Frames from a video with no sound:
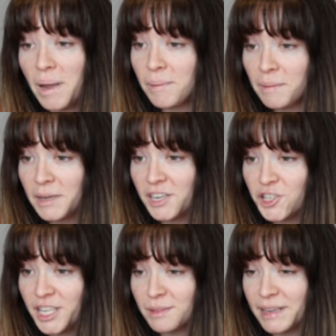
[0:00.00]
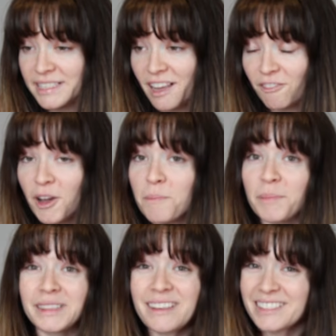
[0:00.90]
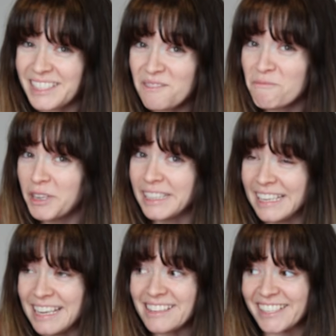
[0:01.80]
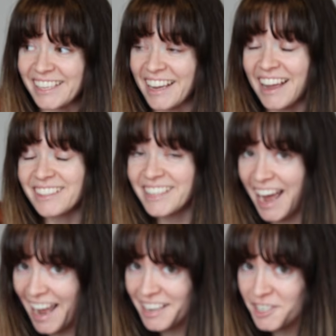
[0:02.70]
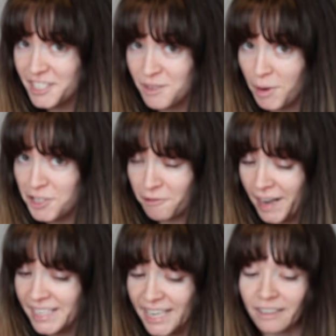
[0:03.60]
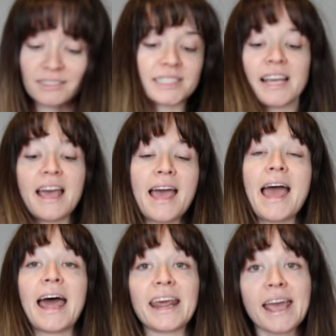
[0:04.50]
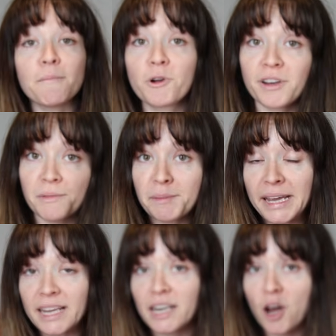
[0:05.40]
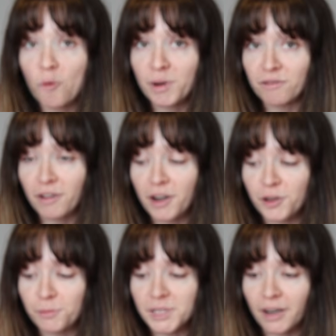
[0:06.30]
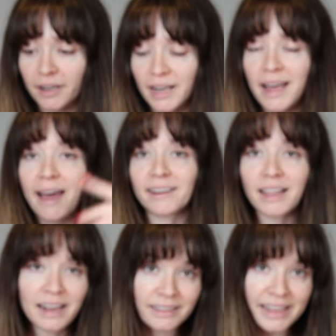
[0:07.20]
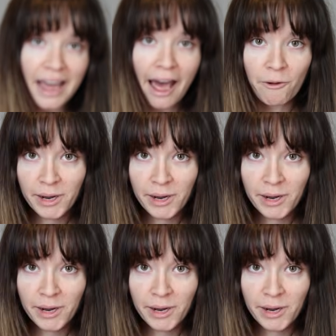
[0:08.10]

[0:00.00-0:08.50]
Maybe I'm gonna jinx myself, but they seem really easy. It's kind of just a bunch of rectangles. And I am going to be making an open front hoop skirt, and luckily I